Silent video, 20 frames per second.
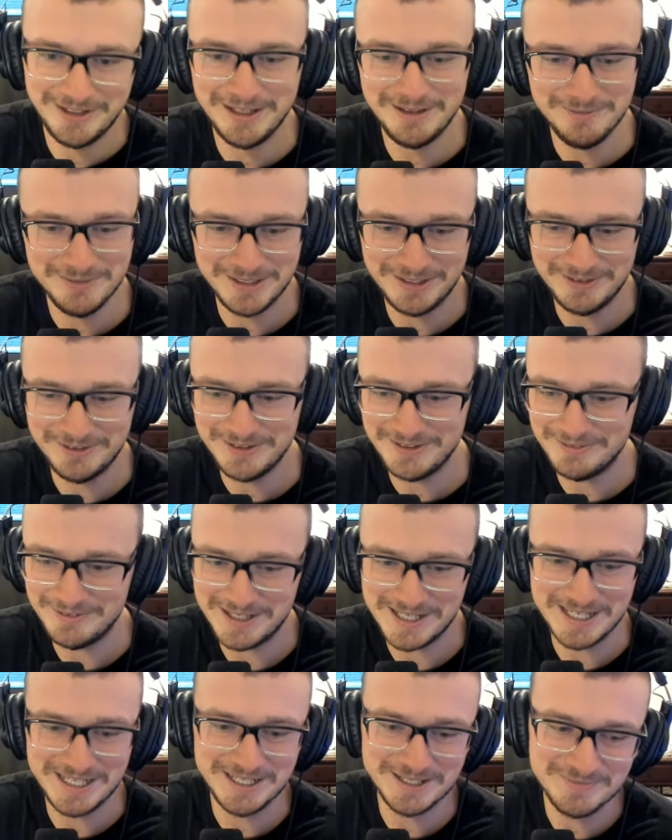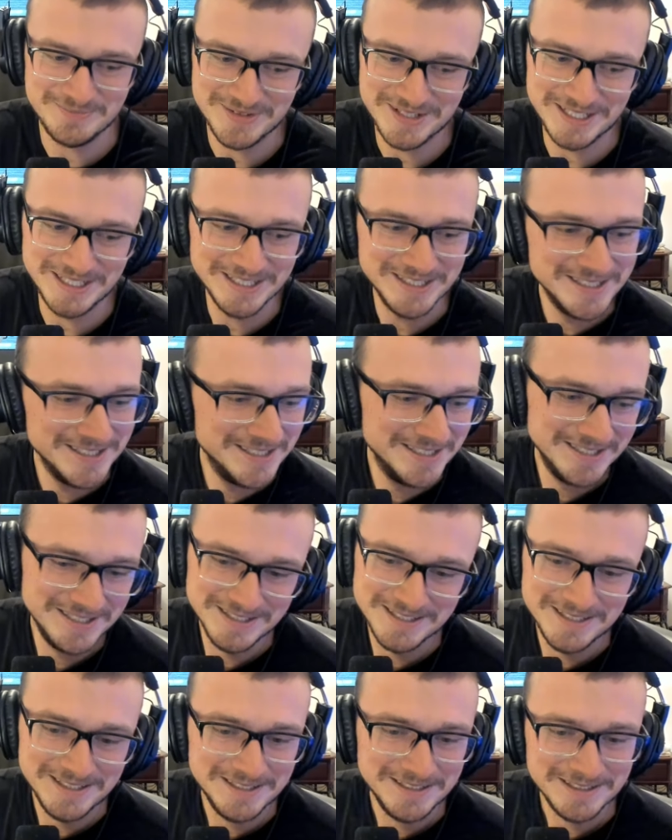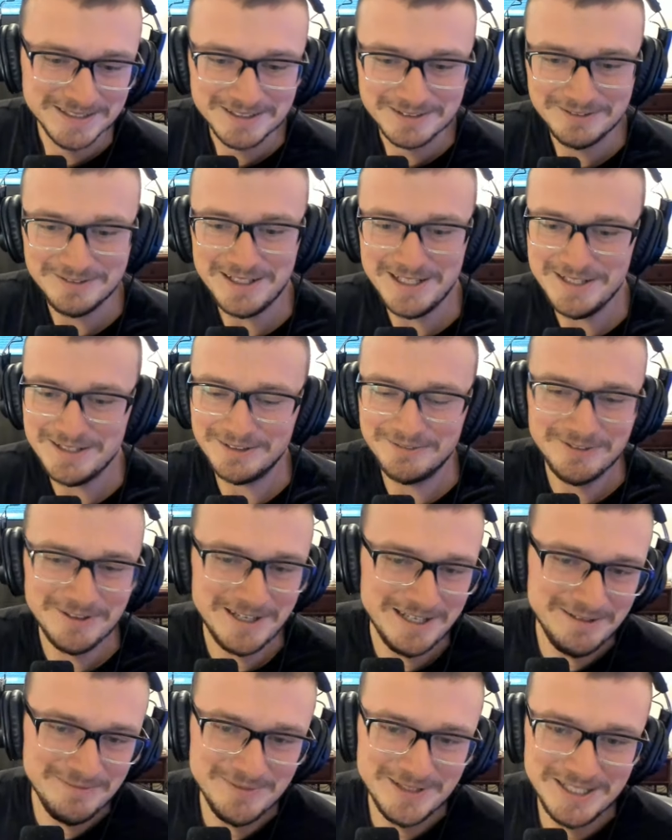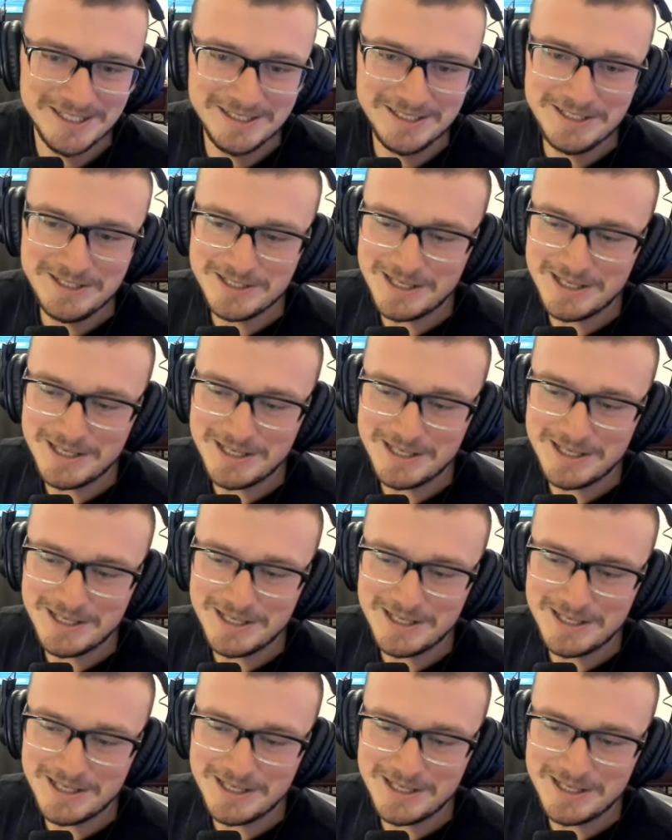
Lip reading: I'm gonna rewind it, but Redman,